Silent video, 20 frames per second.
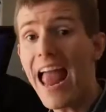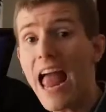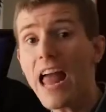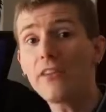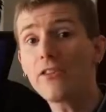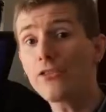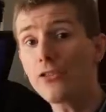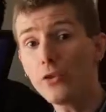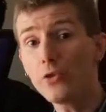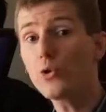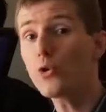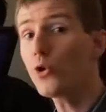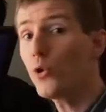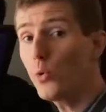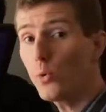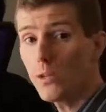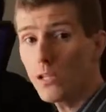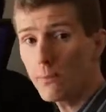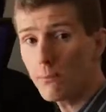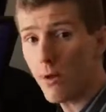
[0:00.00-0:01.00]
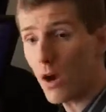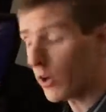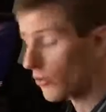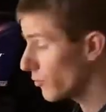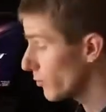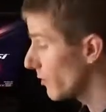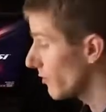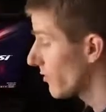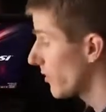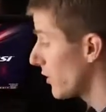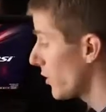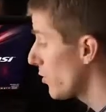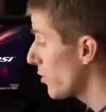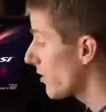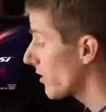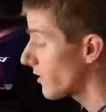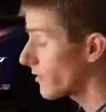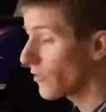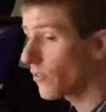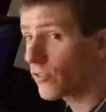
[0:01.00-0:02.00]
and new cooling modules that you
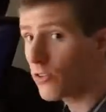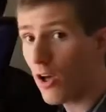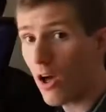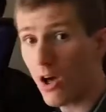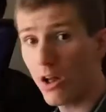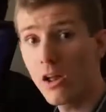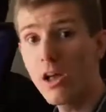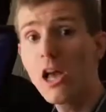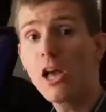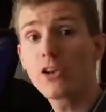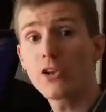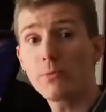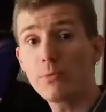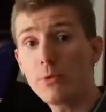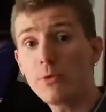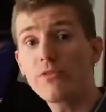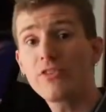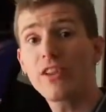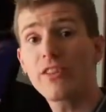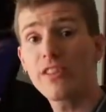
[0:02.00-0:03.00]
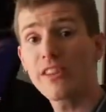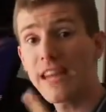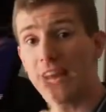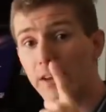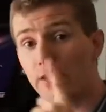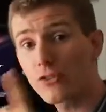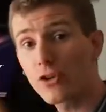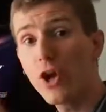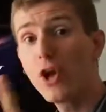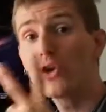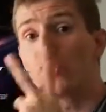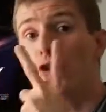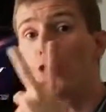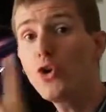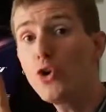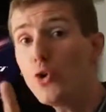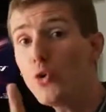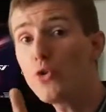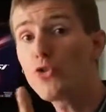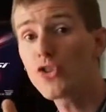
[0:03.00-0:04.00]
can install to move to the next
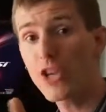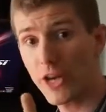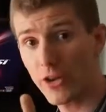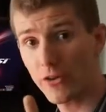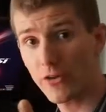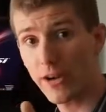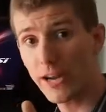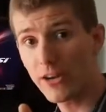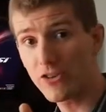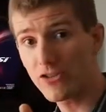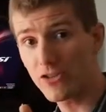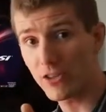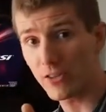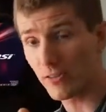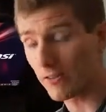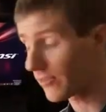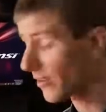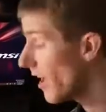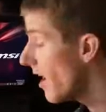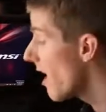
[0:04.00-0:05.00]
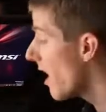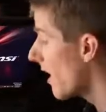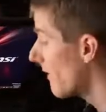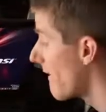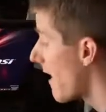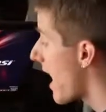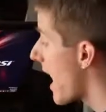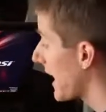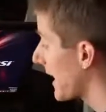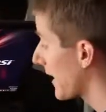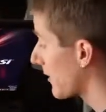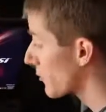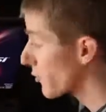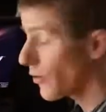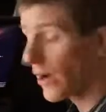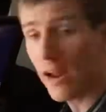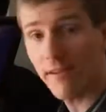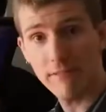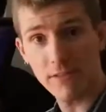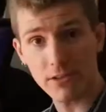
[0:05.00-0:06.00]
2 generations of high-end
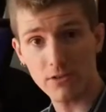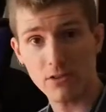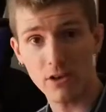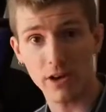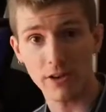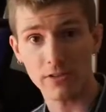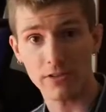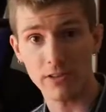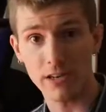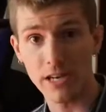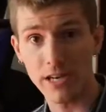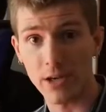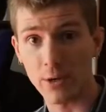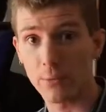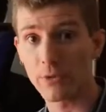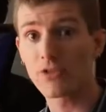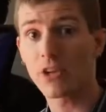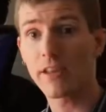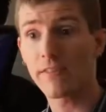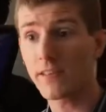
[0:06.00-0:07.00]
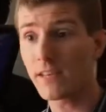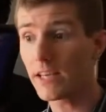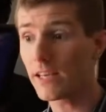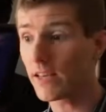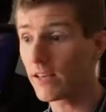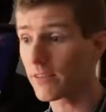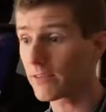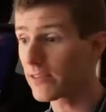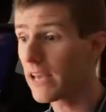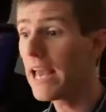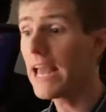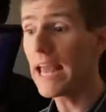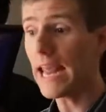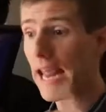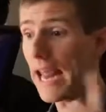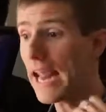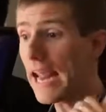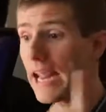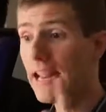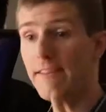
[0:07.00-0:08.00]
graphics cards in here, which I think is
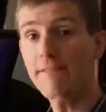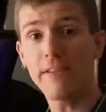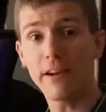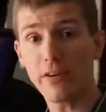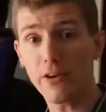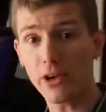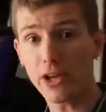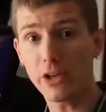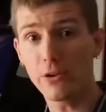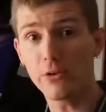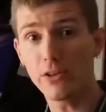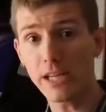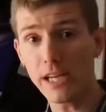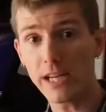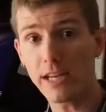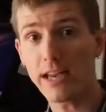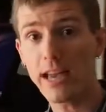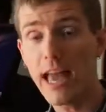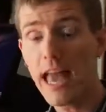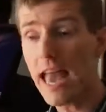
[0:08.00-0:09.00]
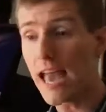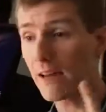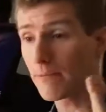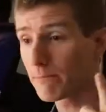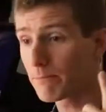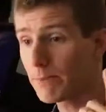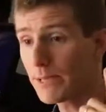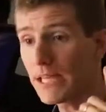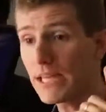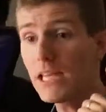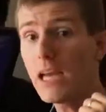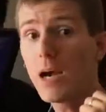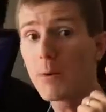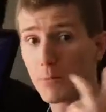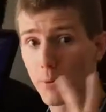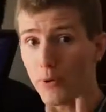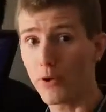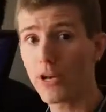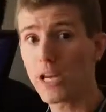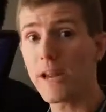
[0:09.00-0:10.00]
A, very unique, and B,
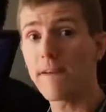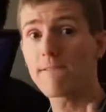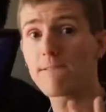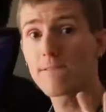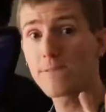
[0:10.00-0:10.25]
pretty